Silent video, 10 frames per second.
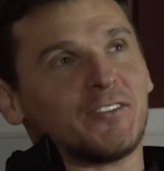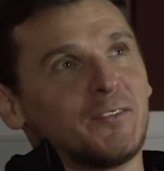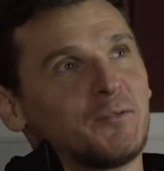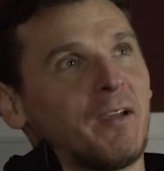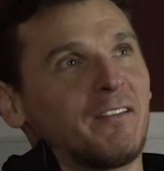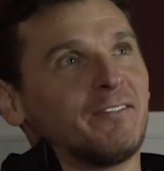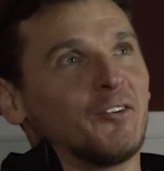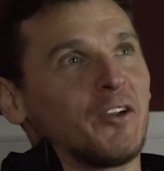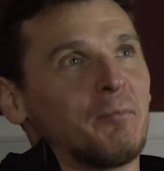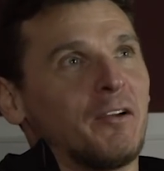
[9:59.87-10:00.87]
Yeah. He used paying
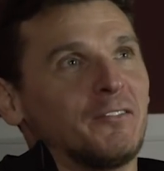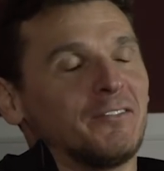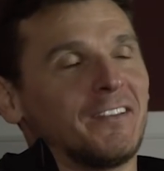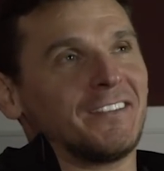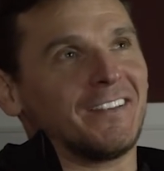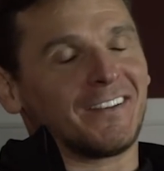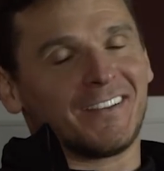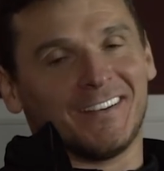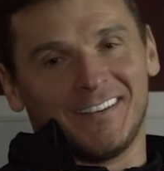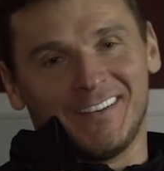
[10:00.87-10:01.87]
£40 for his
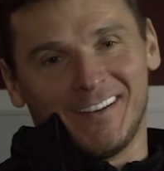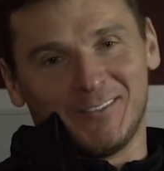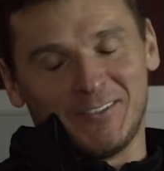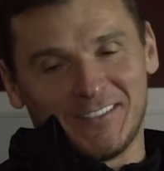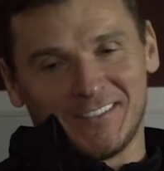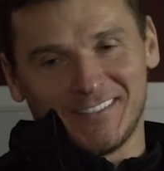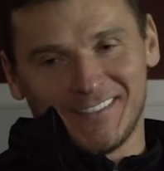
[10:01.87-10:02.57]
haircut, and that was.